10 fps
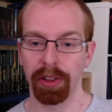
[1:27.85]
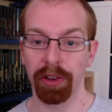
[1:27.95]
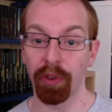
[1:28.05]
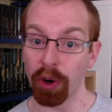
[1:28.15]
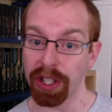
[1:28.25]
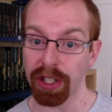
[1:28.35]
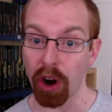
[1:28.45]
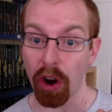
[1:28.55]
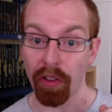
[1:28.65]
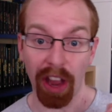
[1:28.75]
The voice
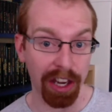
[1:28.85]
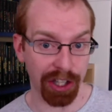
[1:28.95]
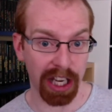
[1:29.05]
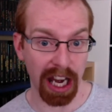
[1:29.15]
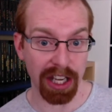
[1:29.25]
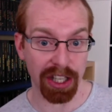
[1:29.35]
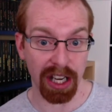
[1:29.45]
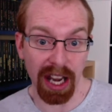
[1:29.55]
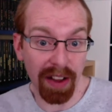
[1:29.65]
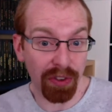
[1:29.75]
of
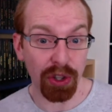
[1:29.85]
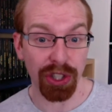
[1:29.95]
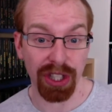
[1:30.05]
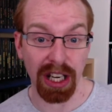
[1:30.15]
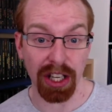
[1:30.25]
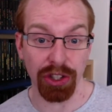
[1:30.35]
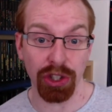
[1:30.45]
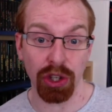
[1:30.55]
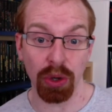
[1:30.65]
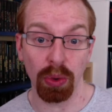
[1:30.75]
education, if you're still at
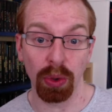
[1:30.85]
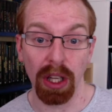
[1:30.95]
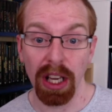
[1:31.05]
school,